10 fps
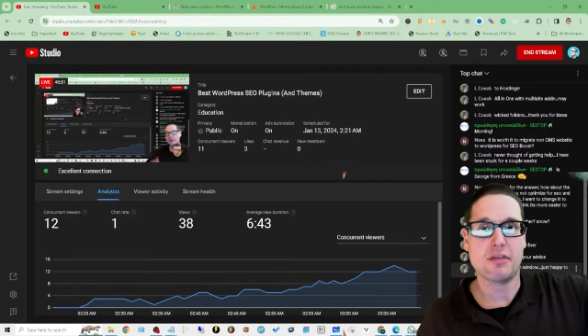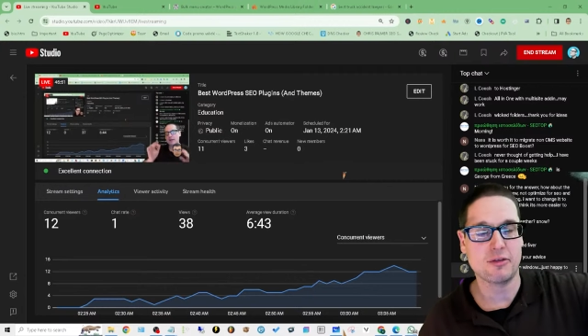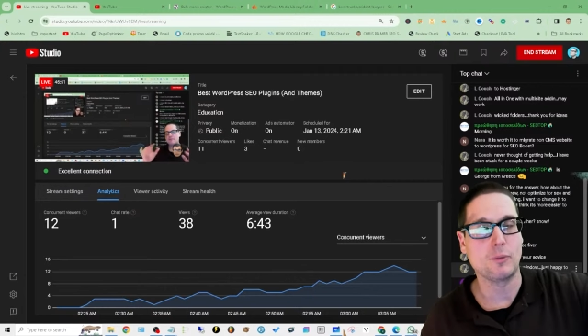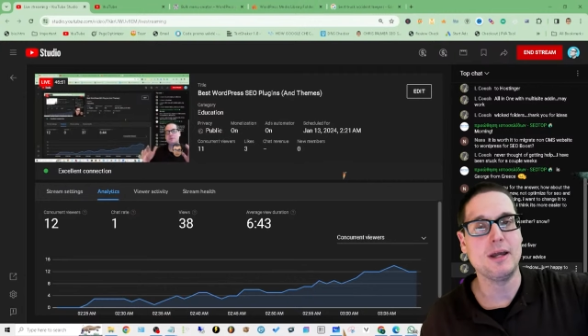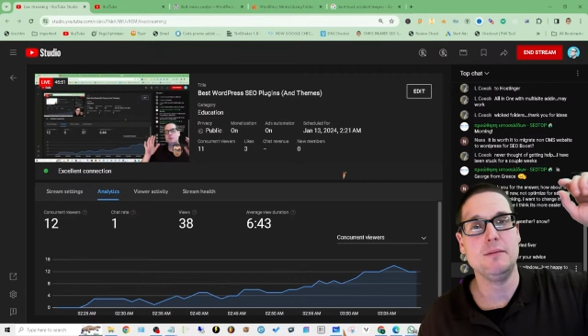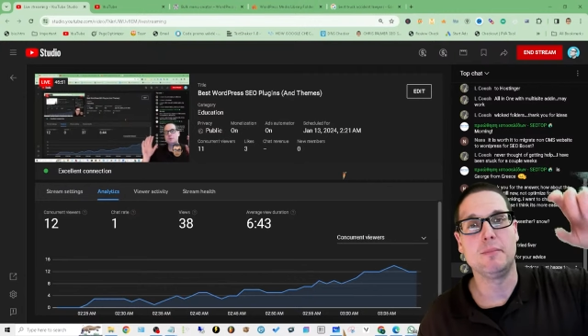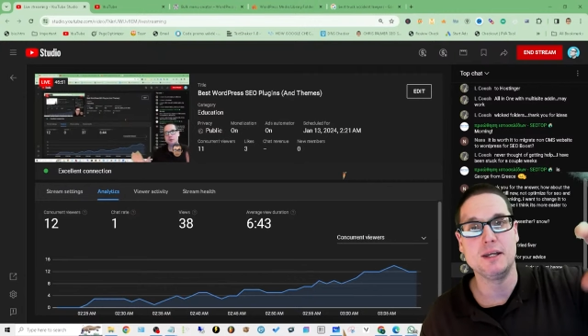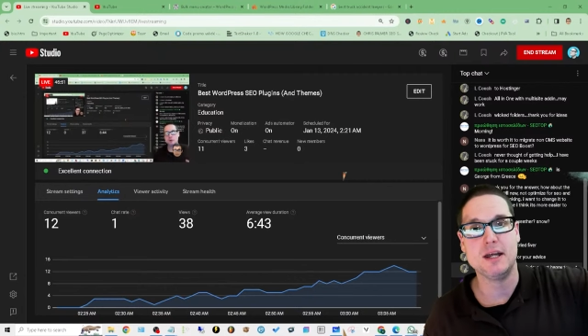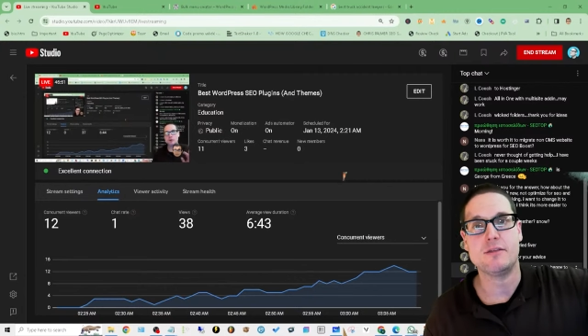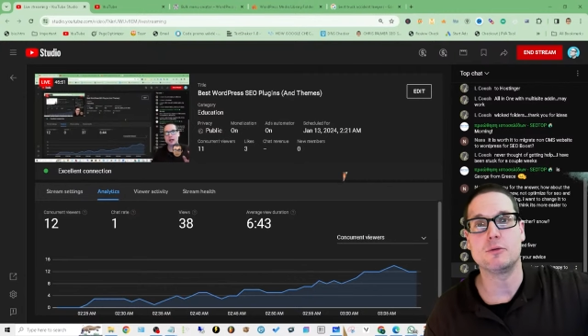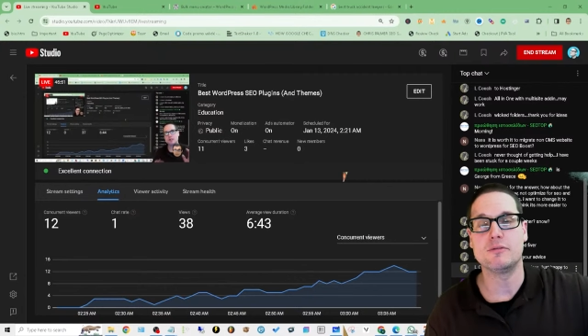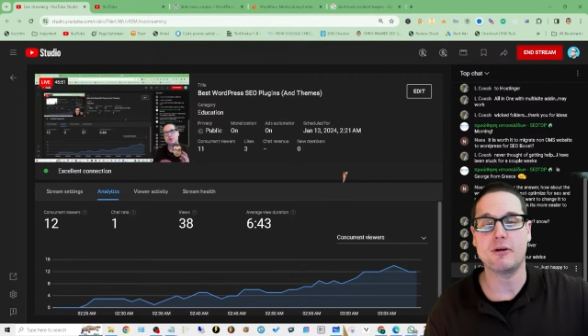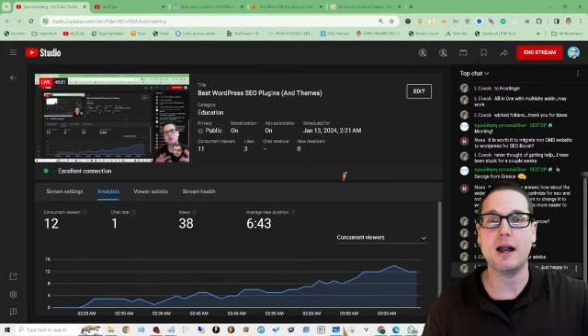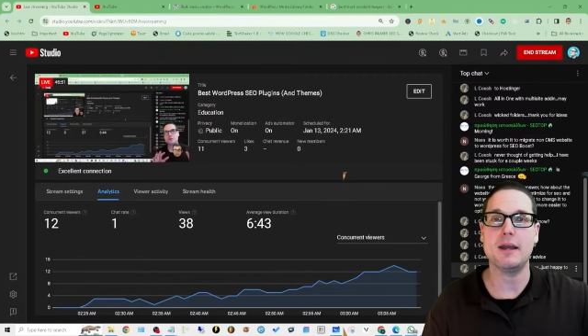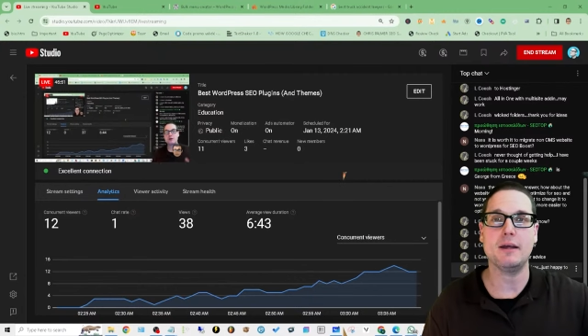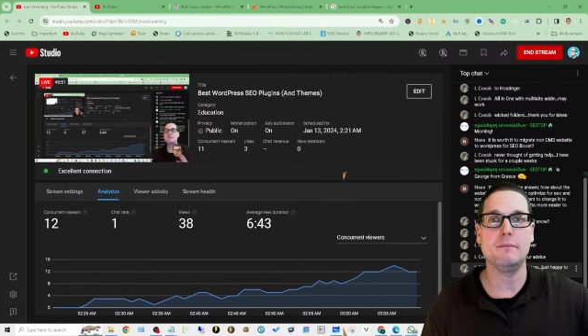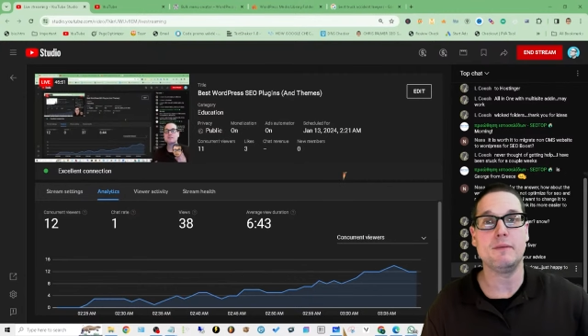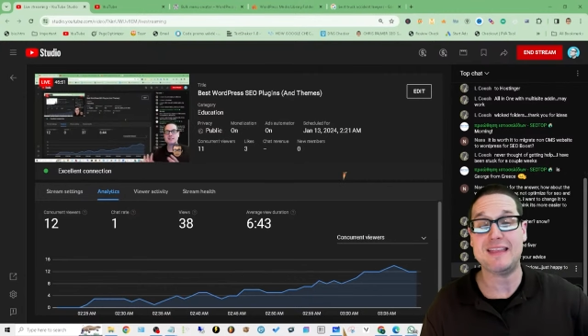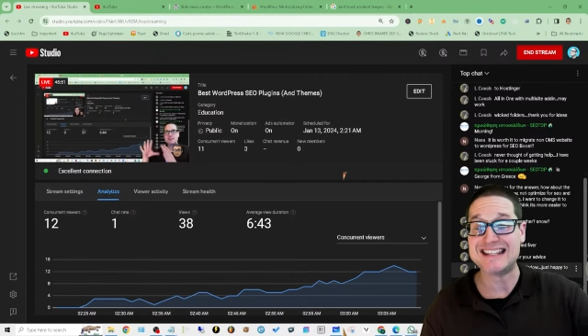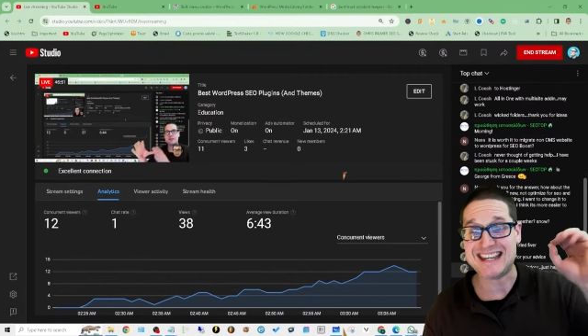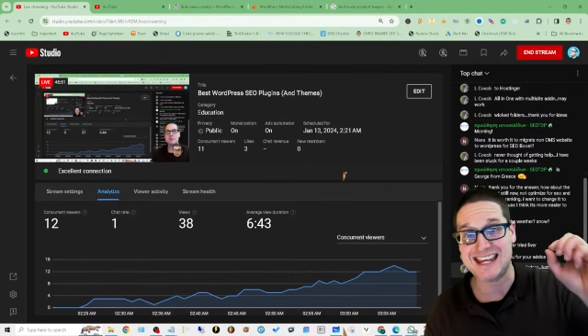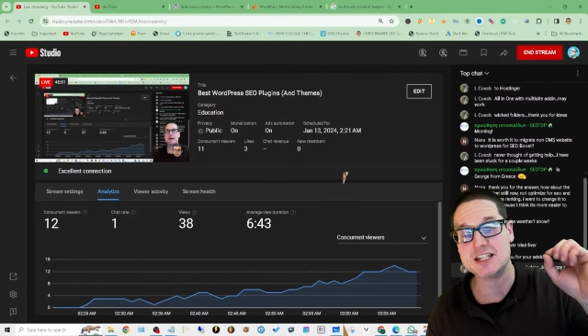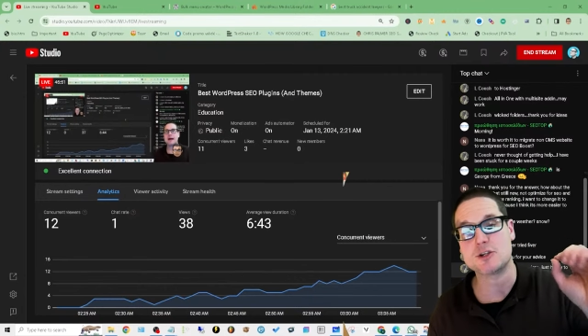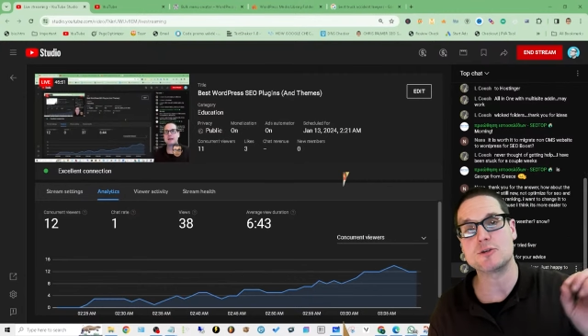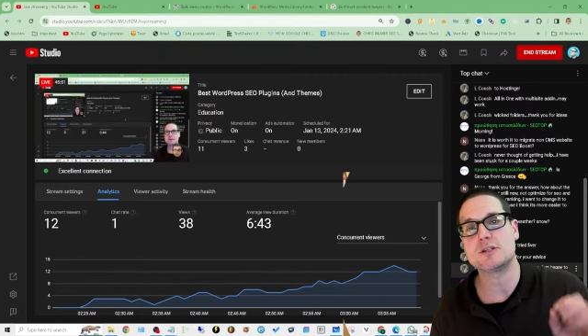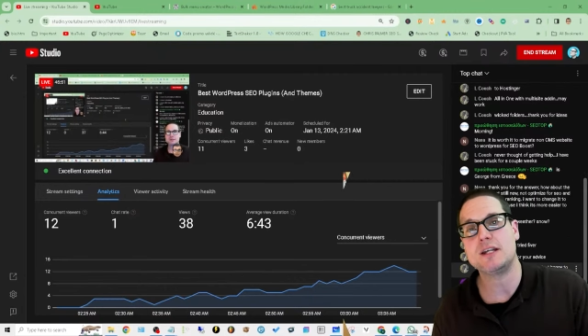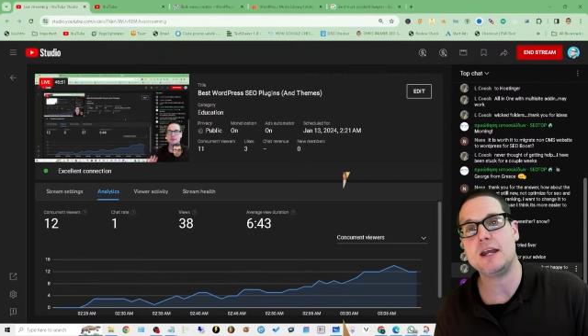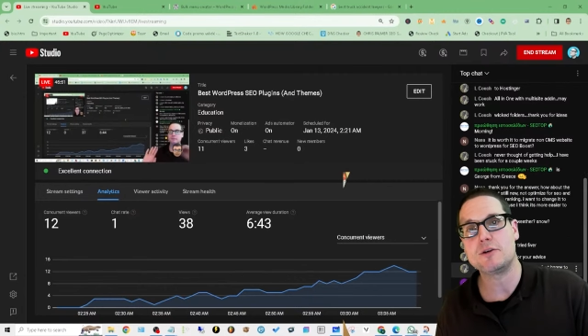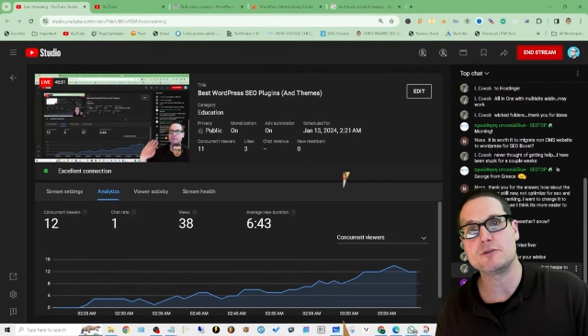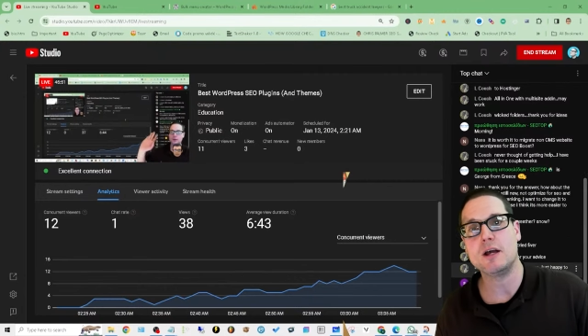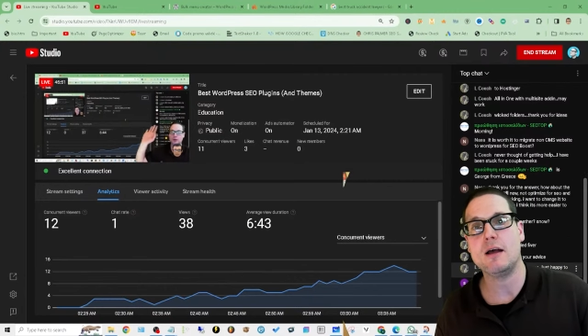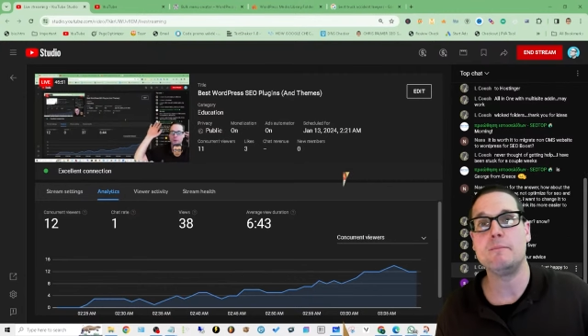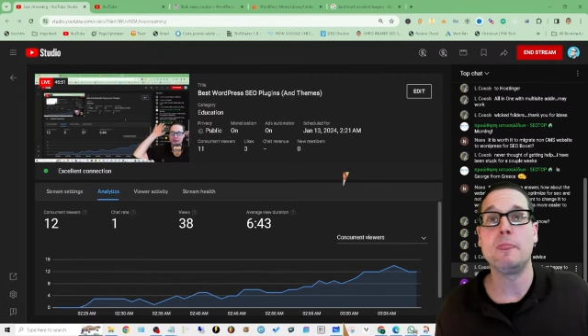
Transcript: 3, Monday through Friday. That's Eastern Standard Time.